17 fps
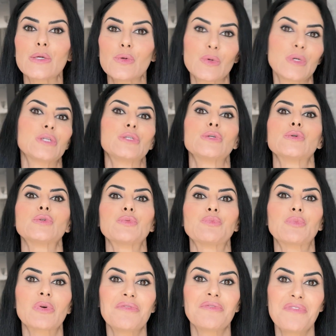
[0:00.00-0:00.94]
that you can do
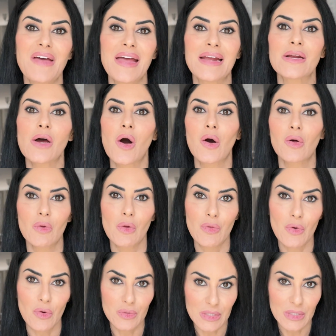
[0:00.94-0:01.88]
to prevent all
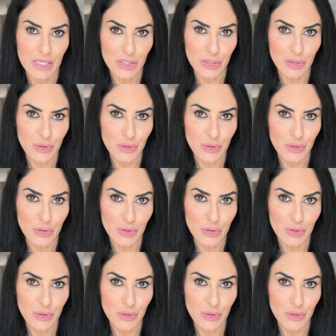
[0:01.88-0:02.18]
of those